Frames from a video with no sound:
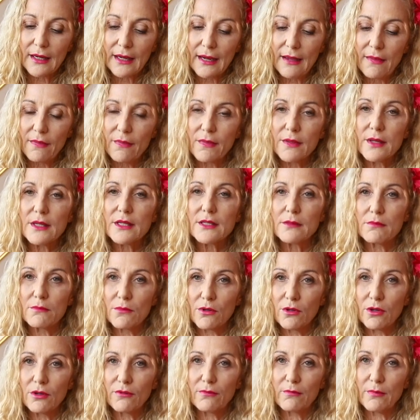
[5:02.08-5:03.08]
get this
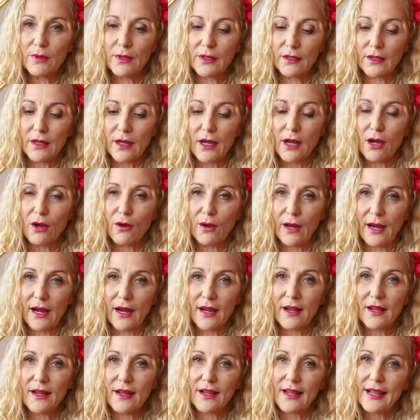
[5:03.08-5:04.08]
movement
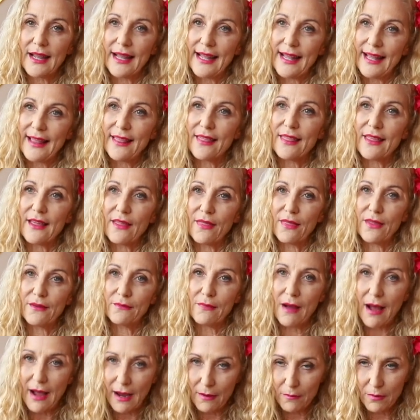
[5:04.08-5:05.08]
going that the
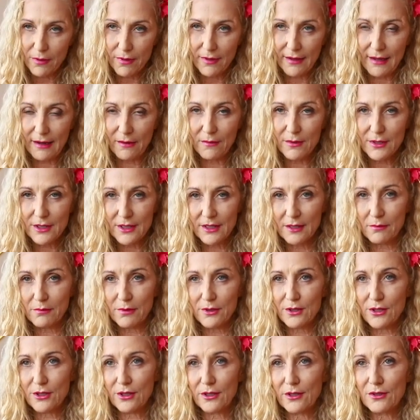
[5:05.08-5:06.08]
hypothalamus and the
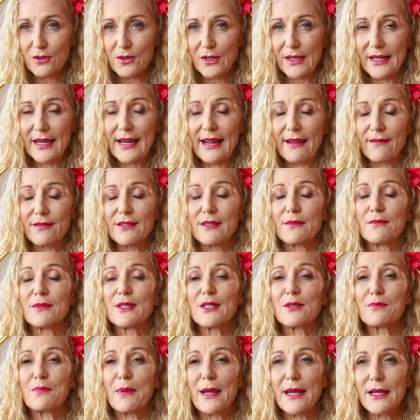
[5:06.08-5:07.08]
pituitary can have some
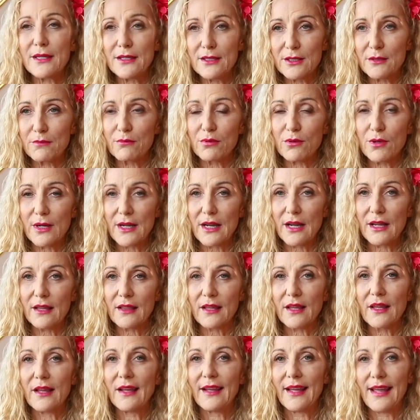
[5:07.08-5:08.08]
space to
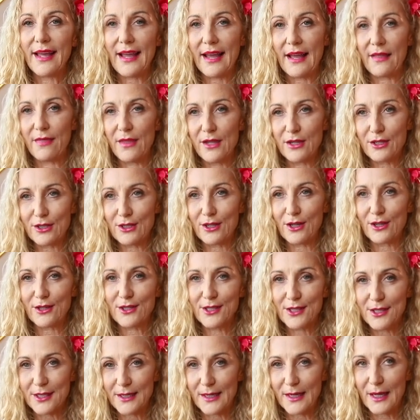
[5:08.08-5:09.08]
breathe and they
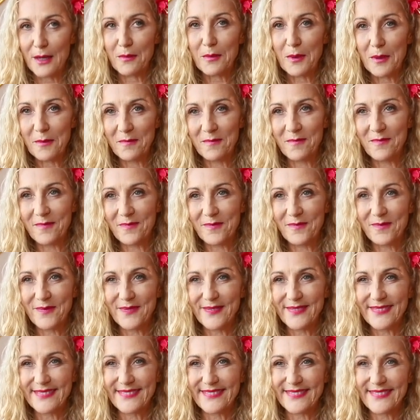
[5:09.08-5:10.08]
start to sleep.
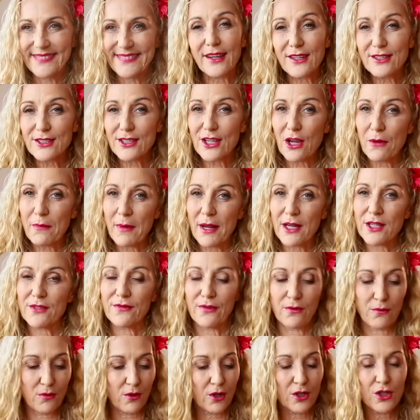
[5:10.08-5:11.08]
Thank you so much
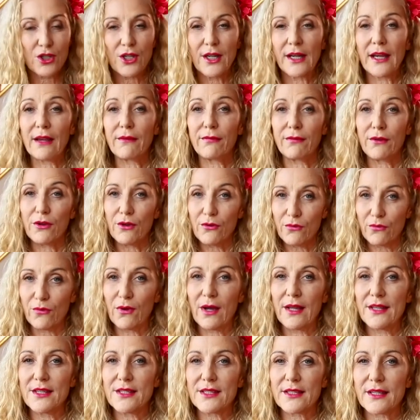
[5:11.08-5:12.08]
for watching. If you
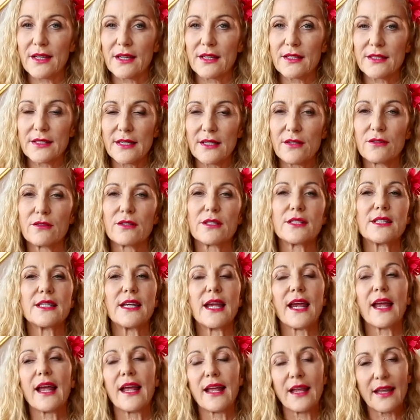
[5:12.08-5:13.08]
find skulls
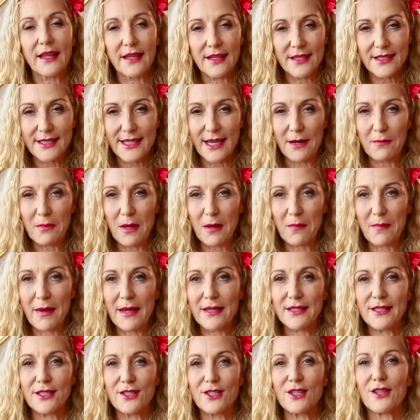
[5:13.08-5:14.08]
interesting, send me a
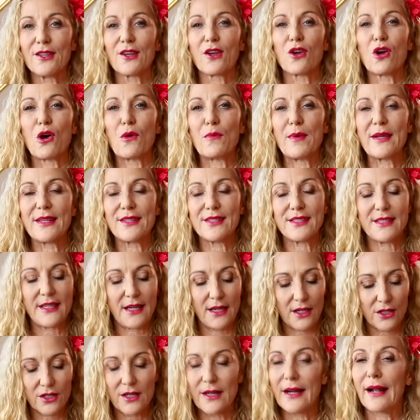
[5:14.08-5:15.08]
message in the comments
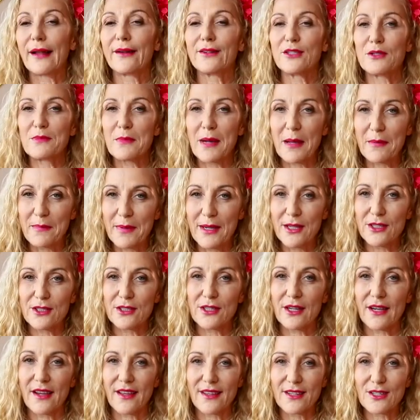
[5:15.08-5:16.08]
section. I'll do my
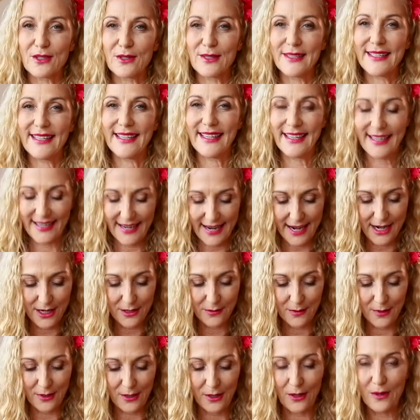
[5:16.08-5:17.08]
best to answer it and
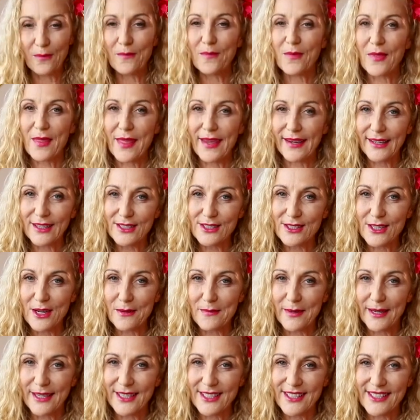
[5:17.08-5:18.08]
engage with you. Thank you
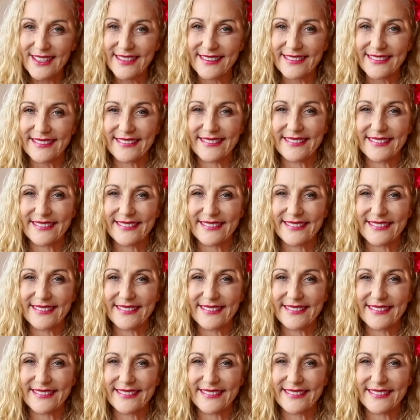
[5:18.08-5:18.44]
so much.